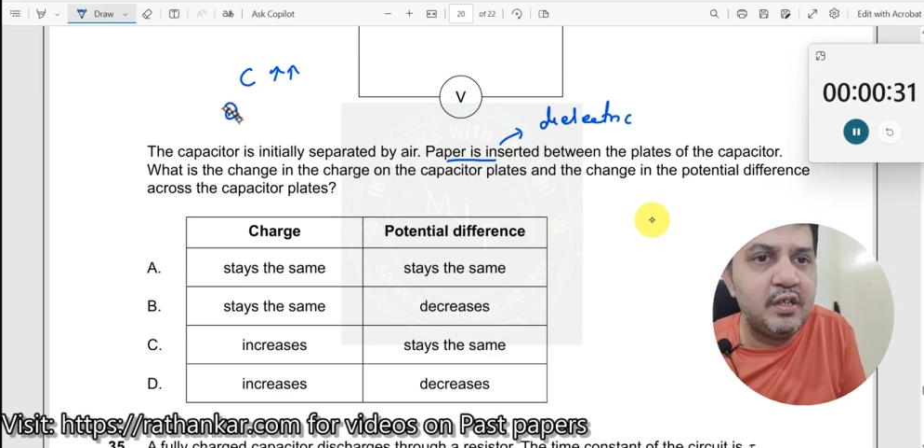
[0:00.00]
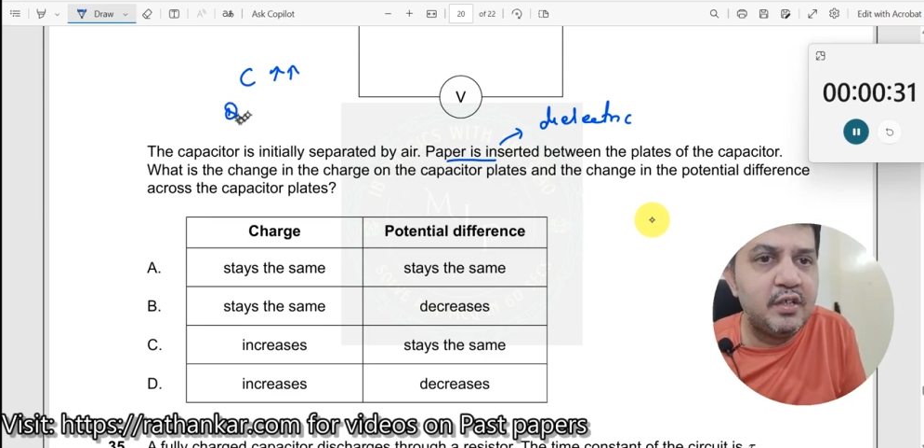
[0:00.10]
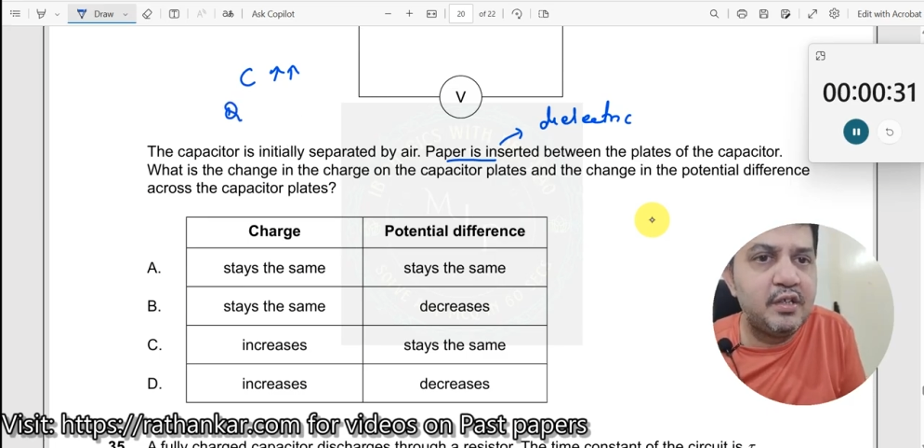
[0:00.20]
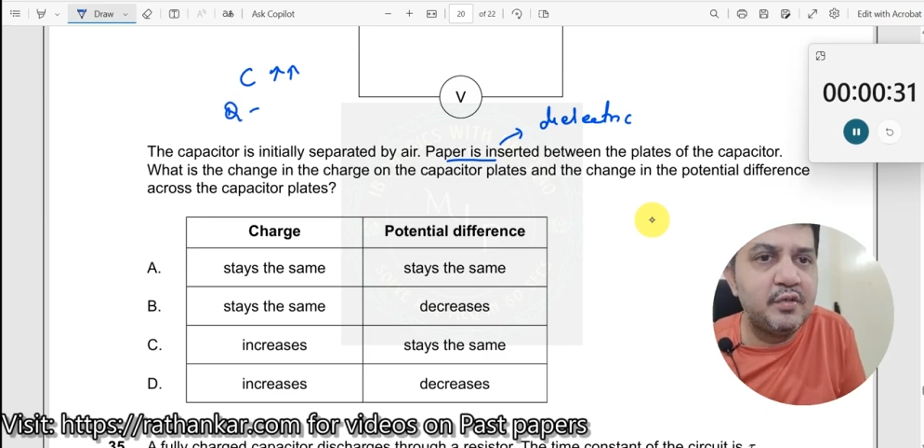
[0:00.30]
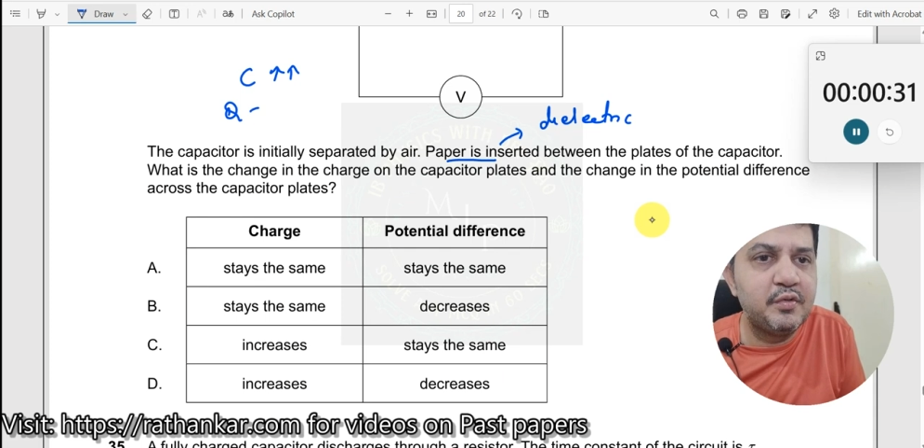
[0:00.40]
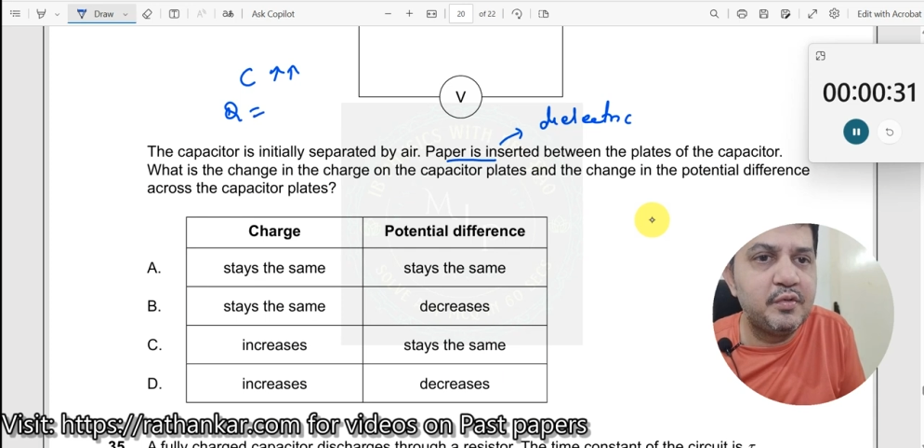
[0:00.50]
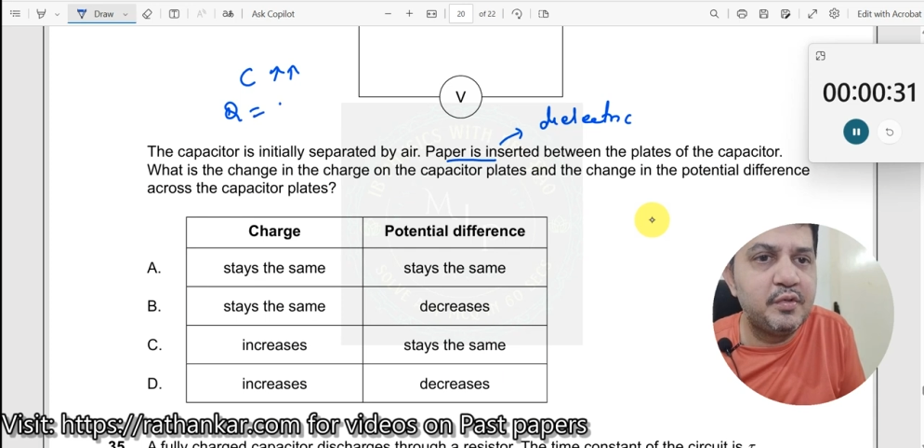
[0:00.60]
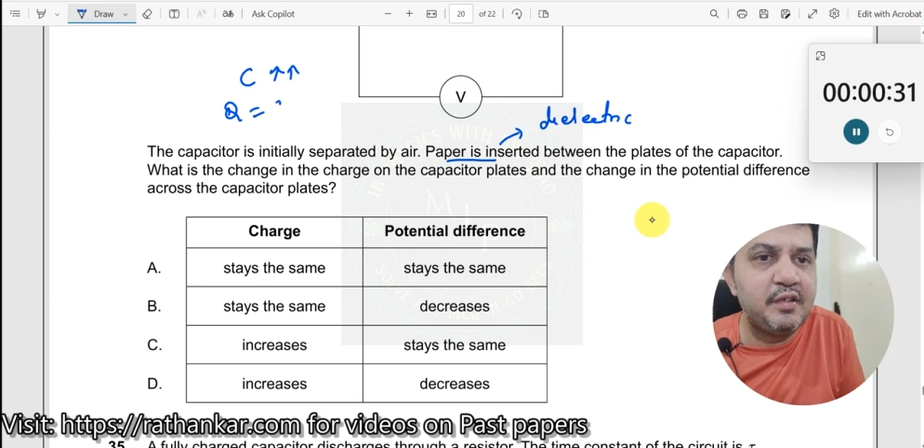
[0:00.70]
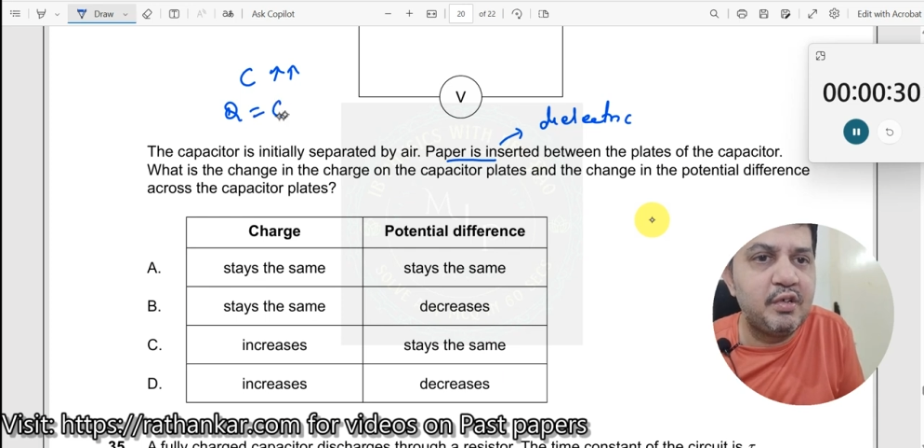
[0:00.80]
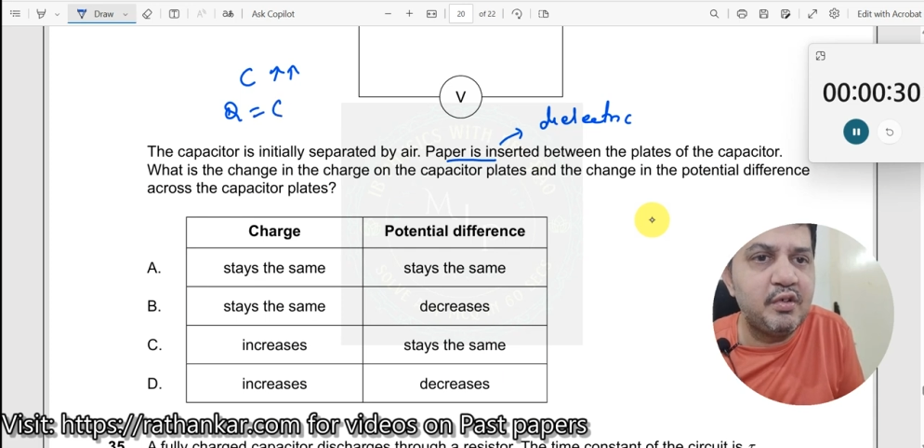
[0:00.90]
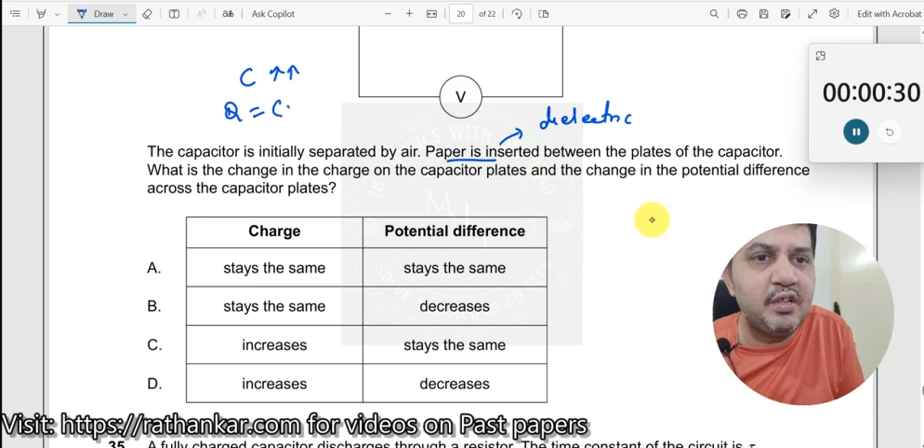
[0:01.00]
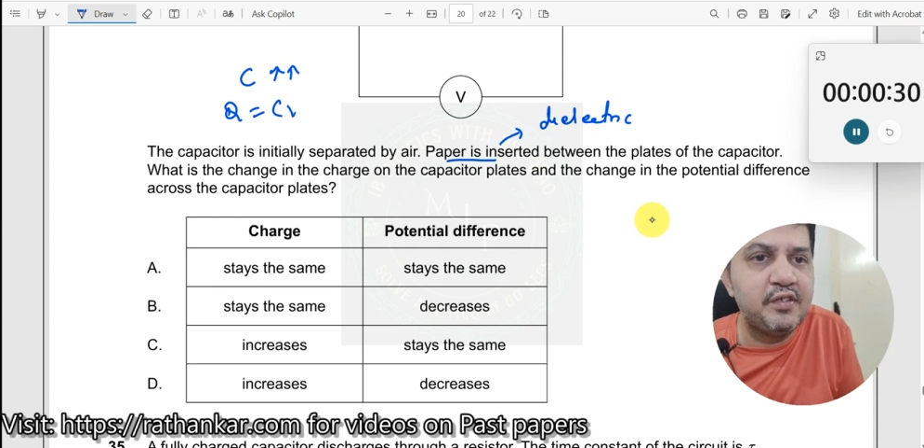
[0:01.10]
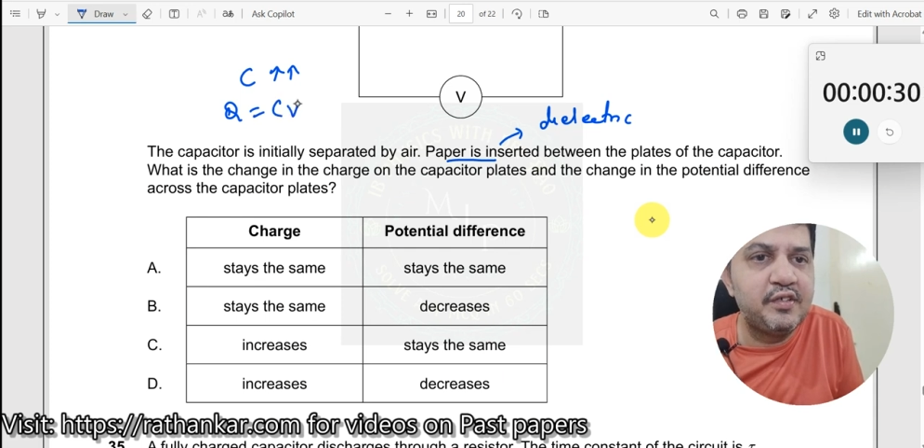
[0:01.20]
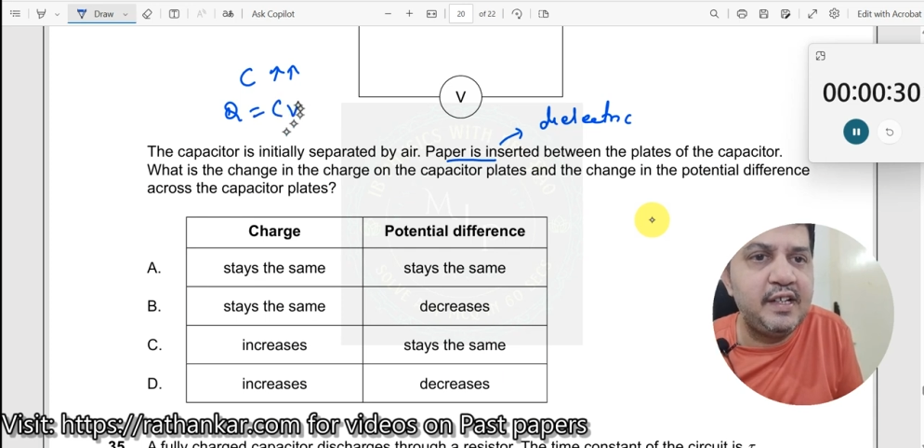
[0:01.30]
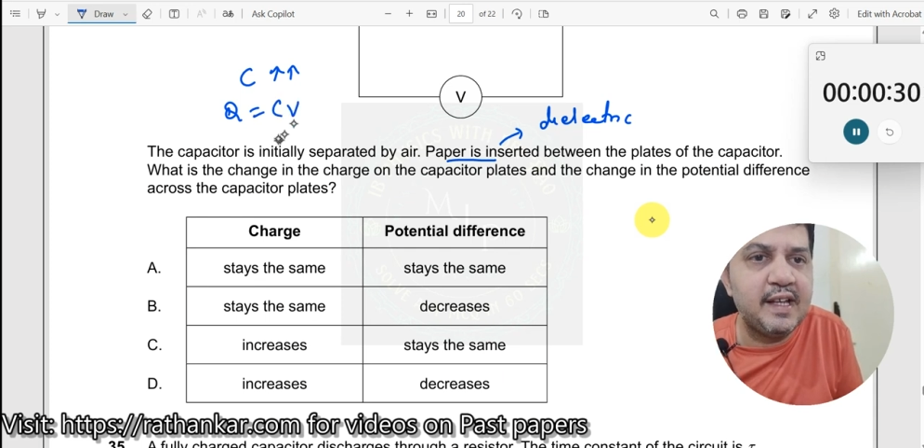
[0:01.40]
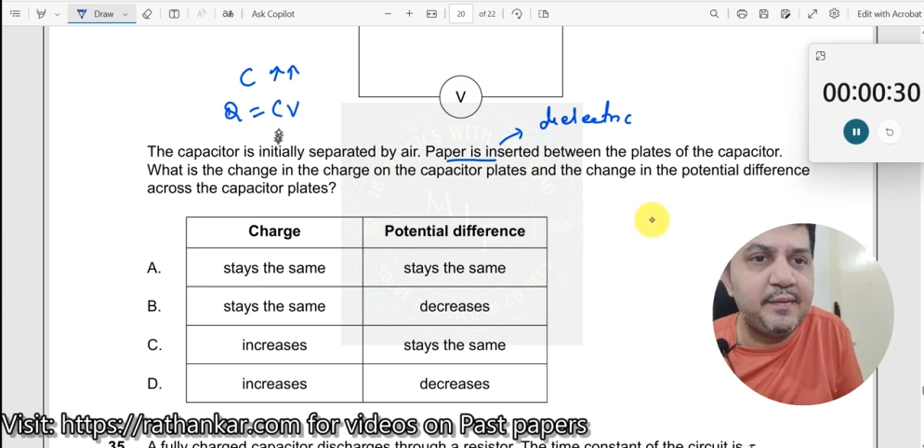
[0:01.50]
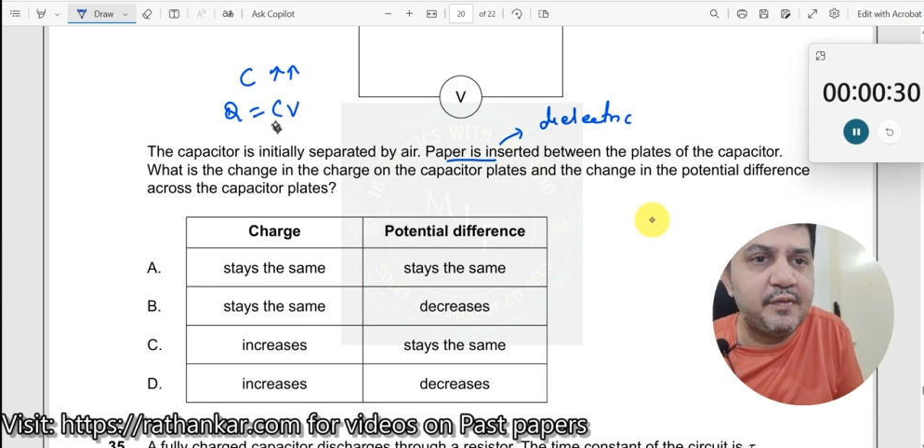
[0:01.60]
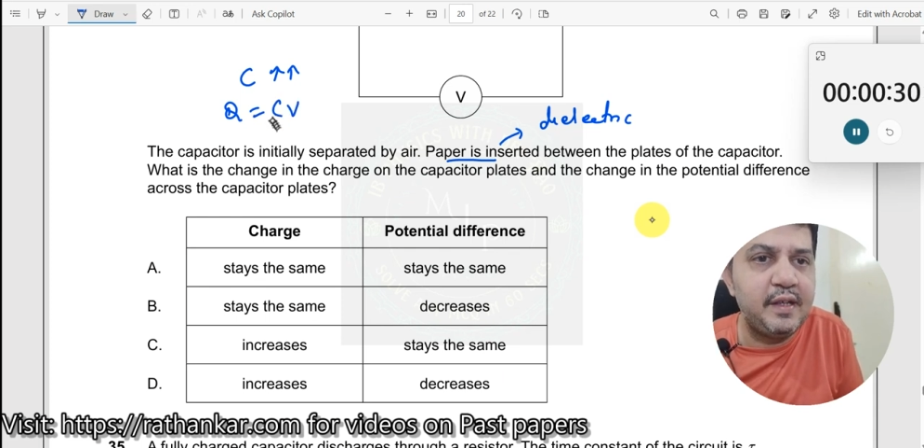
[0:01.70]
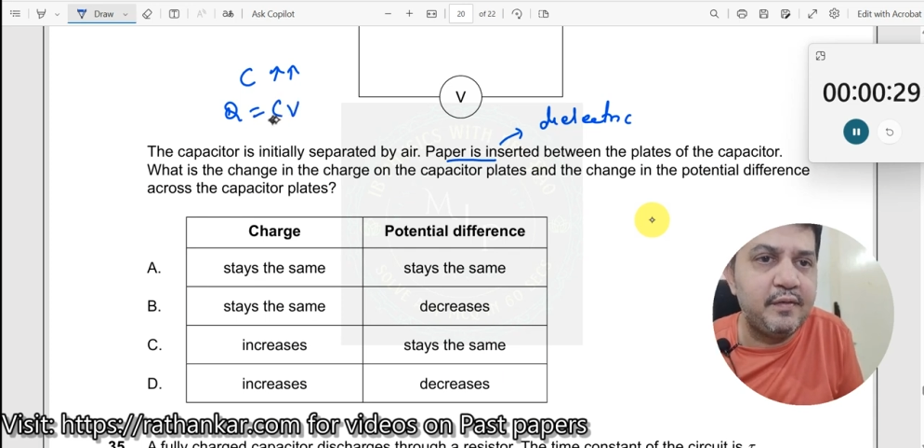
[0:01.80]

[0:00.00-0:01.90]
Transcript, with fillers: Q is equal to C times V.